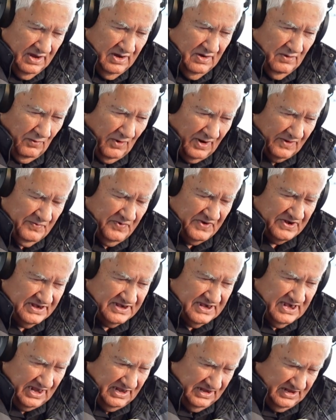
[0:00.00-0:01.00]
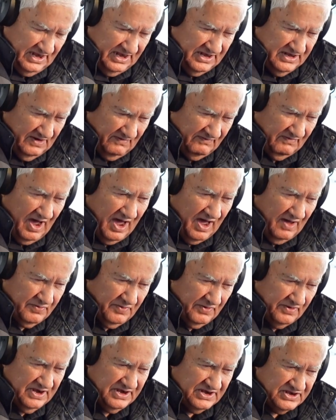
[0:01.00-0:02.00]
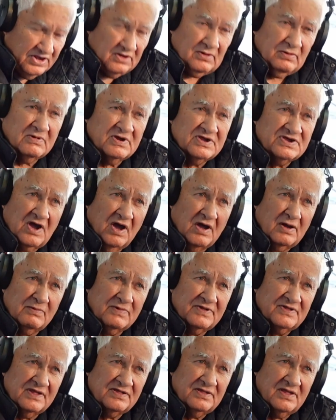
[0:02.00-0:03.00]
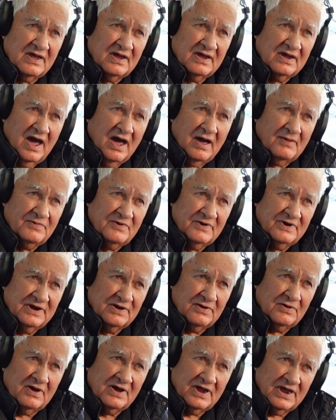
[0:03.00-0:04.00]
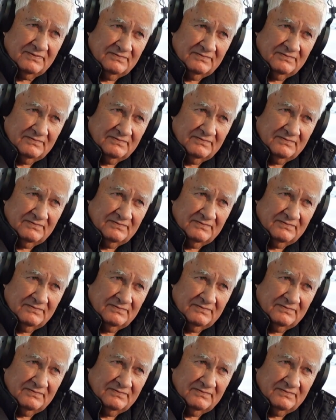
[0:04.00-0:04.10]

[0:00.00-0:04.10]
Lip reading: what percentage of Ngāpuhi still reside within the Ngāpuhi rohe?